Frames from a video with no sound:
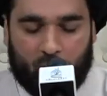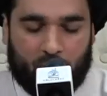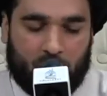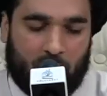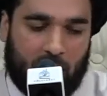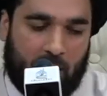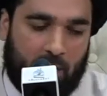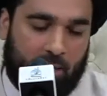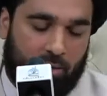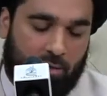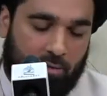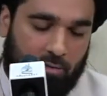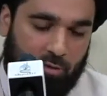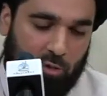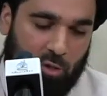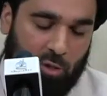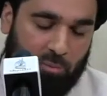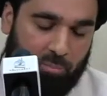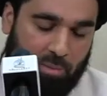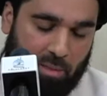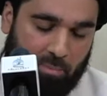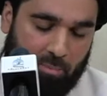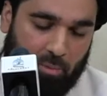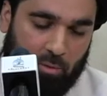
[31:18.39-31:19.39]
to hell and the
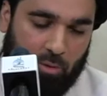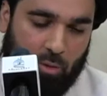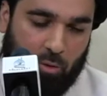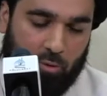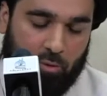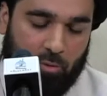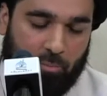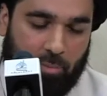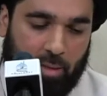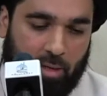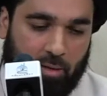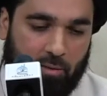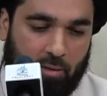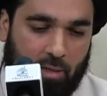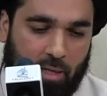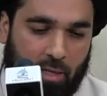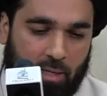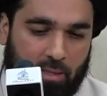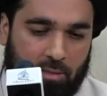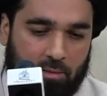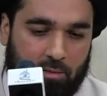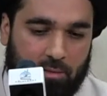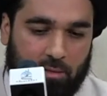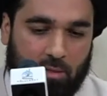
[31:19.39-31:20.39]
good people go to
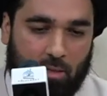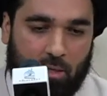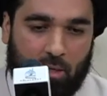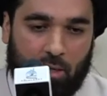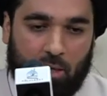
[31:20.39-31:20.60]
paradise